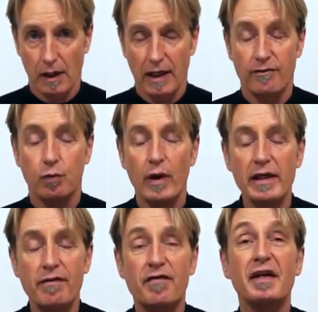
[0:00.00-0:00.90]
if
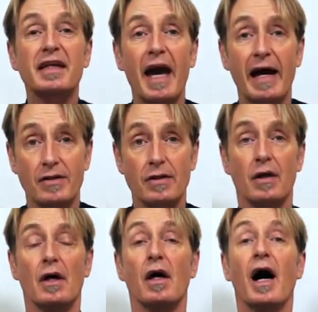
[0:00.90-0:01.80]
we forget
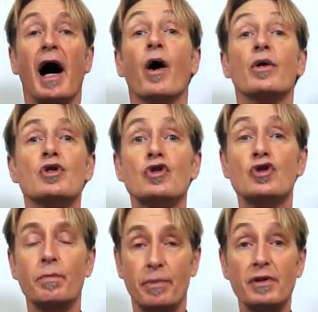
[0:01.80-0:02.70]
our
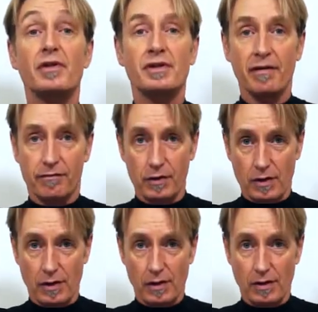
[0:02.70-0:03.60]
stupid
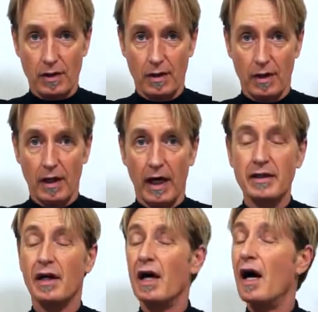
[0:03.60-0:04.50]
differences,
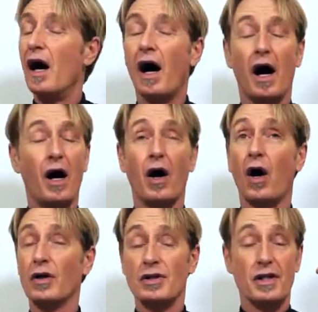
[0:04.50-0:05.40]
and
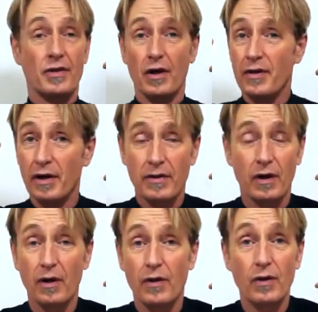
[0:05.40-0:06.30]
honestly,
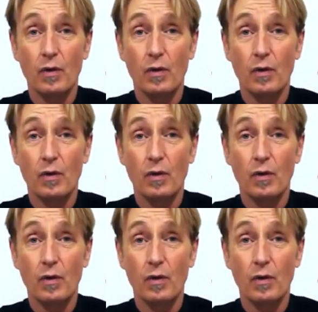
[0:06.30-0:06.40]
the